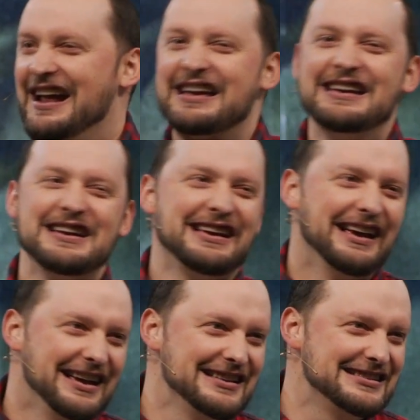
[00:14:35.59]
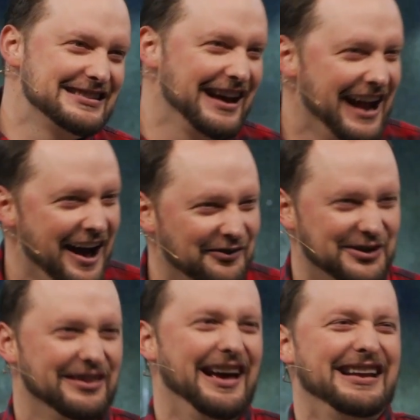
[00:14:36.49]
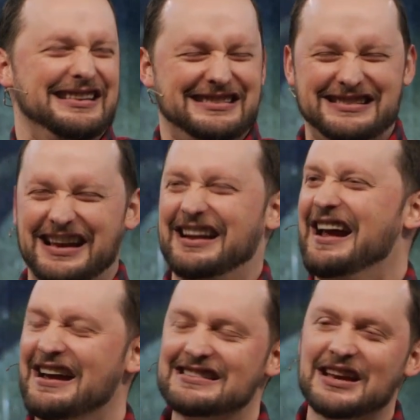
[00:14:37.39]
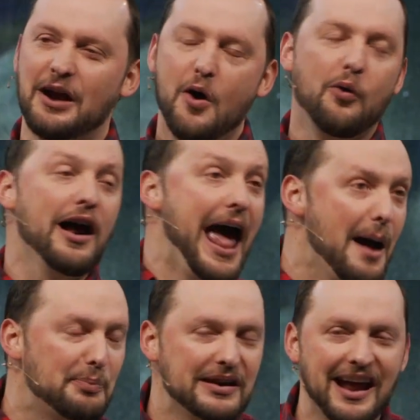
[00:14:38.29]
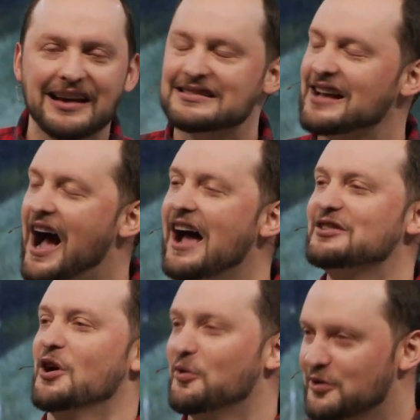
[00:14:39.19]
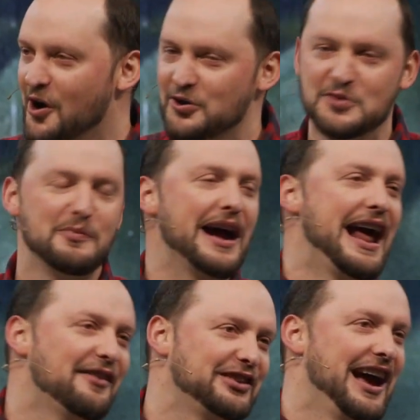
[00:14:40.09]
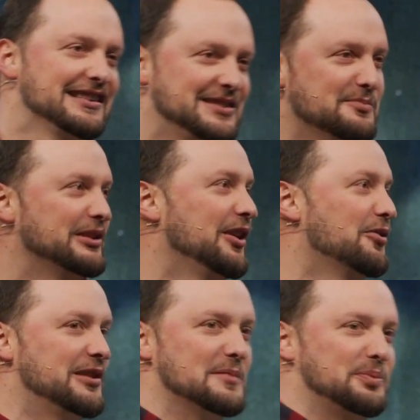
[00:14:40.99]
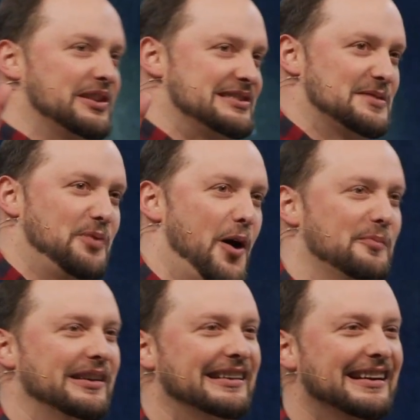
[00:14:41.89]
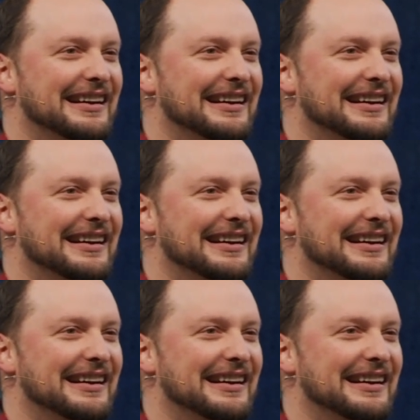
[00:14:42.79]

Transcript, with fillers: he, he said after that, he said, he said, What happened next? I don't know. You might have to ask the Midlothian Police Department.